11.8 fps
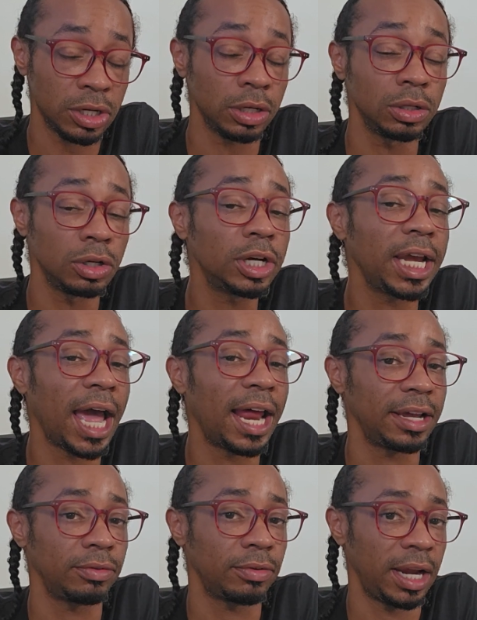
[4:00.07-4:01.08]
look at
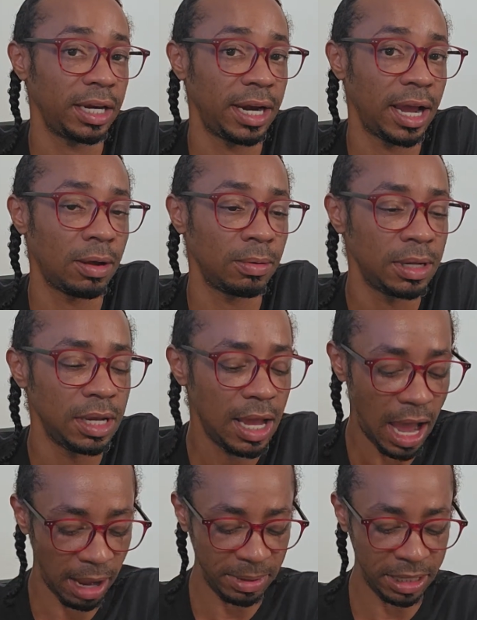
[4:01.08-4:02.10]
it right now.
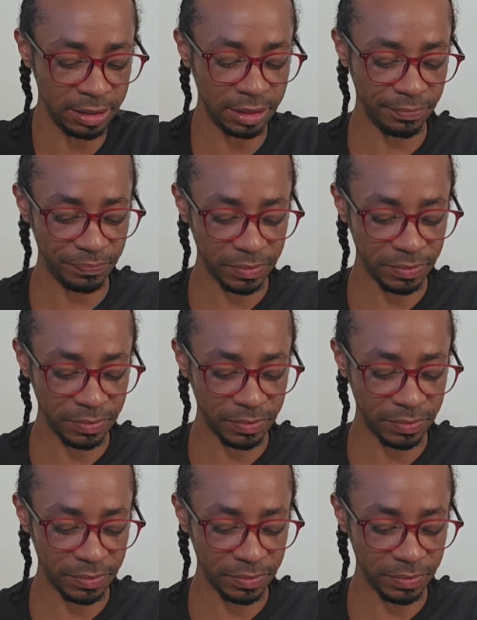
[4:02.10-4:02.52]
I mean,